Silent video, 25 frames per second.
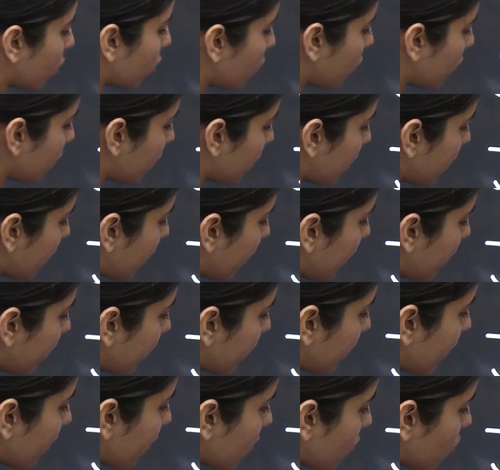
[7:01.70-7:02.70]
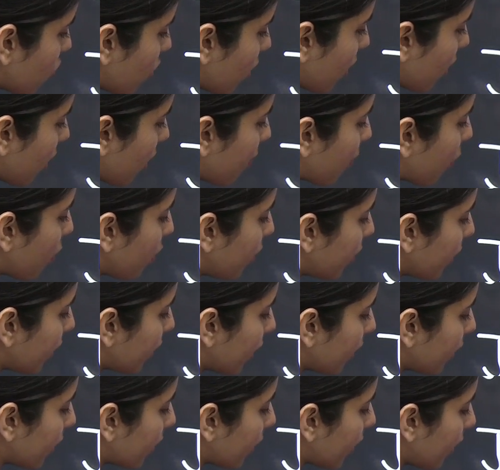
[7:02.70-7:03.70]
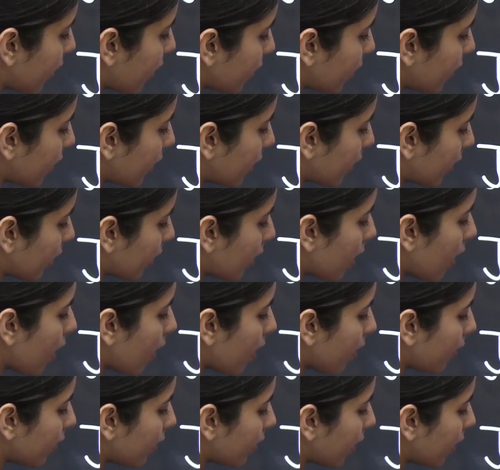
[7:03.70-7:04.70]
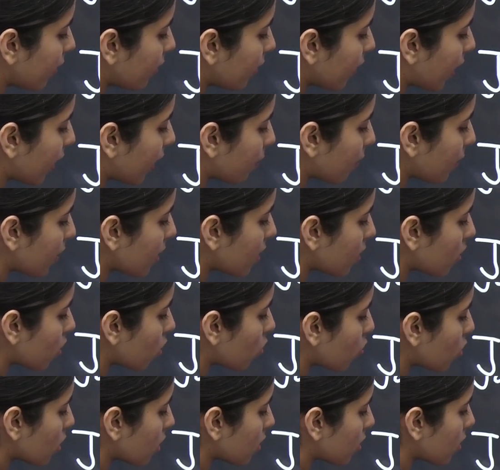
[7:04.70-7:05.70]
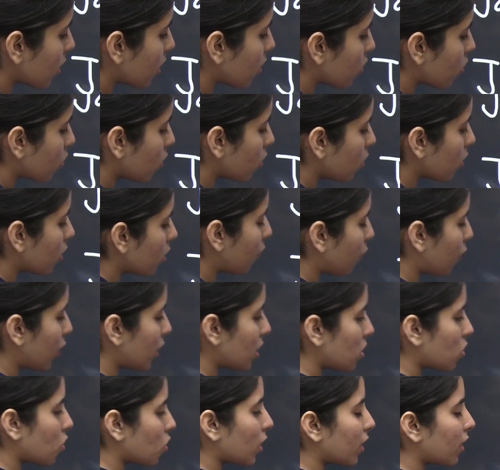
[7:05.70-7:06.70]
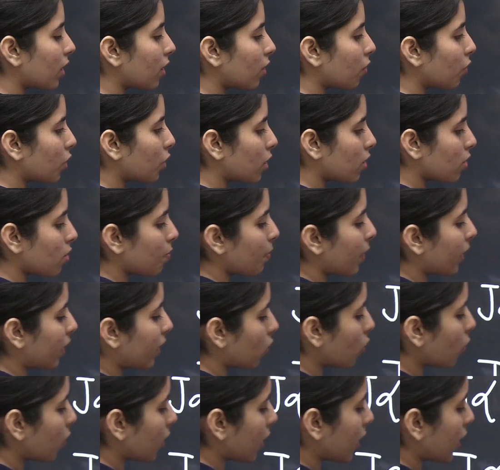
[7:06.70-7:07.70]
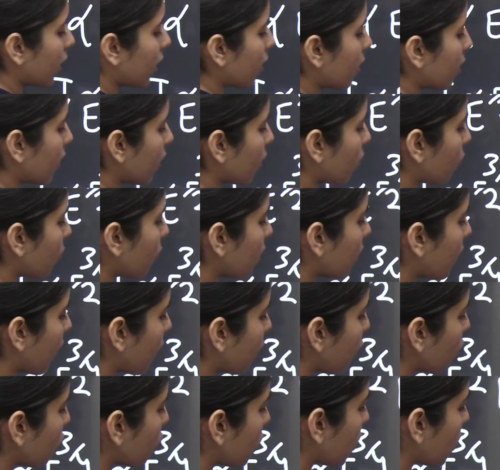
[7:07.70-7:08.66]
to delta j upon delta e. Done? That means you just need to differentiate it with respect to e. It will give you